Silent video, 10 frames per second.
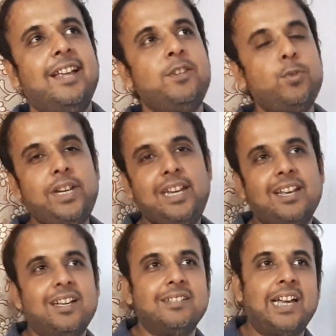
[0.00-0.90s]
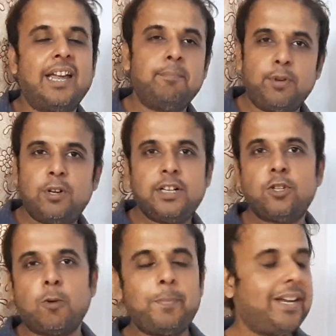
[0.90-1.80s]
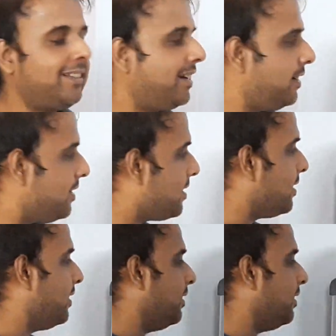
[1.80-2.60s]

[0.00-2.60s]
Today I have brought a topic that is